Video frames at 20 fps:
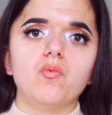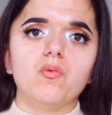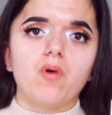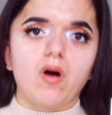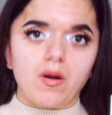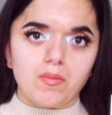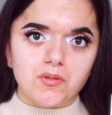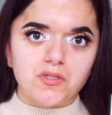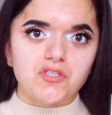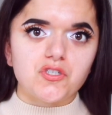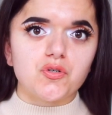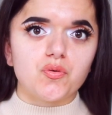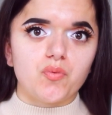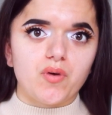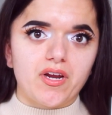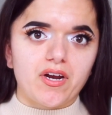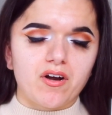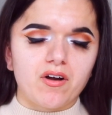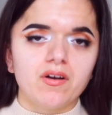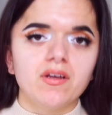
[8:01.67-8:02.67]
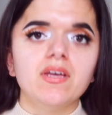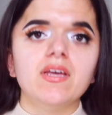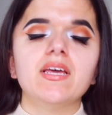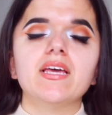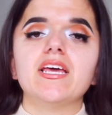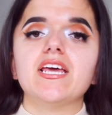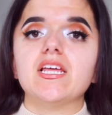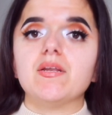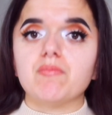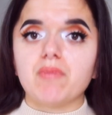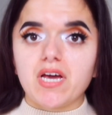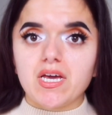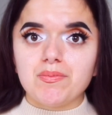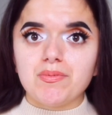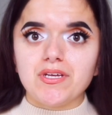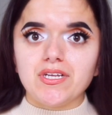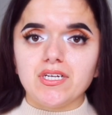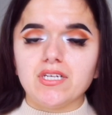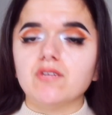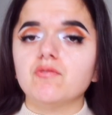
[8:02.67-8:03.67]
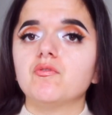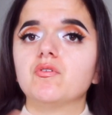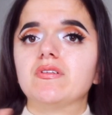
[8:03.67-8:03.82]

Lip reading: option to wear, in my opinion,